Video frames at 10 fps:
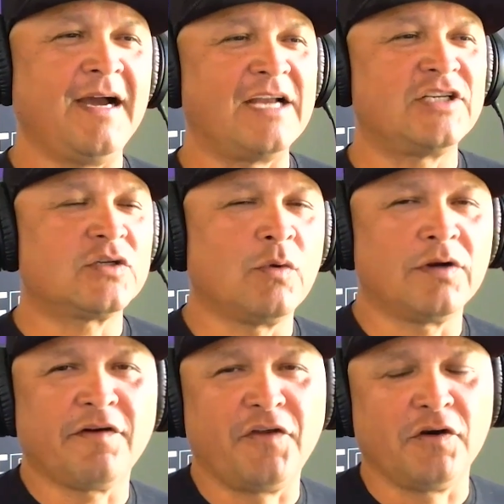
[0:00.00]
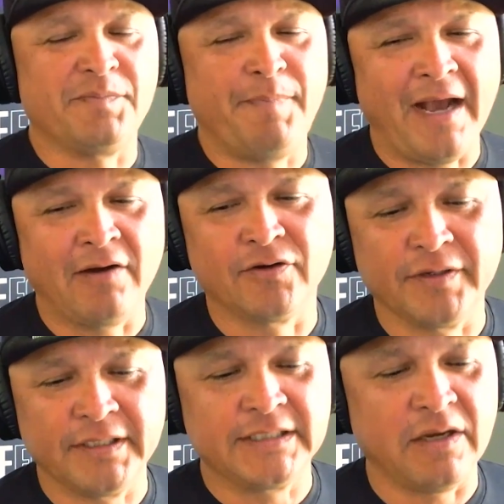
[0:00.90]
I just wonder if there's
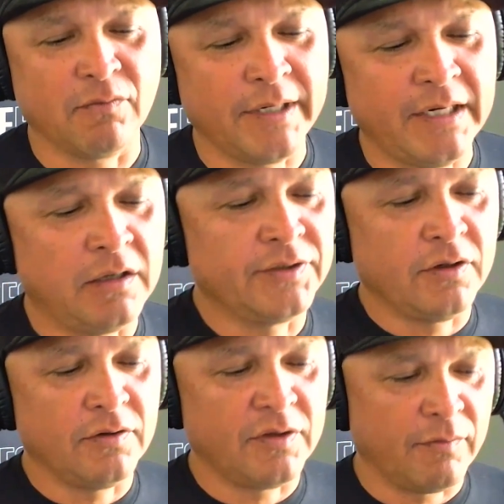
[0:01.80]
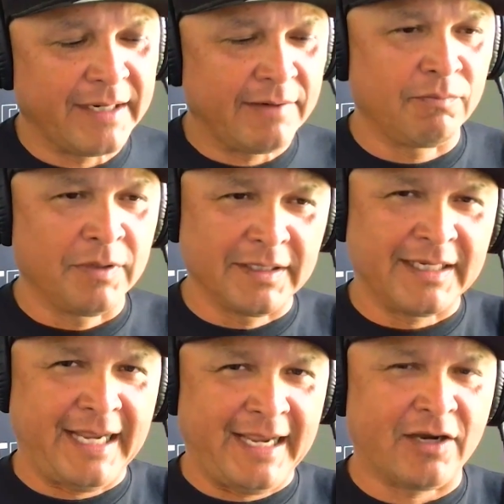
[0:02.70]
boundaries that we all know that we really
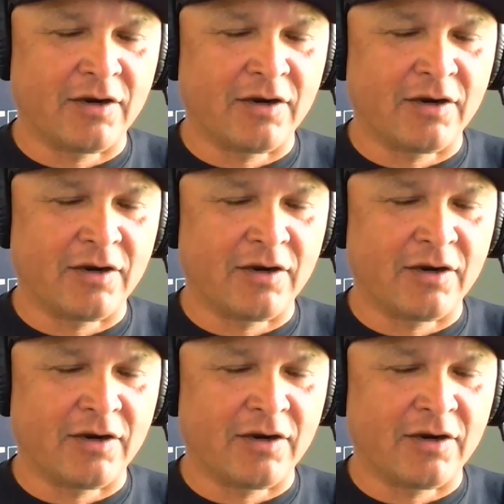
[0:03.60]
can't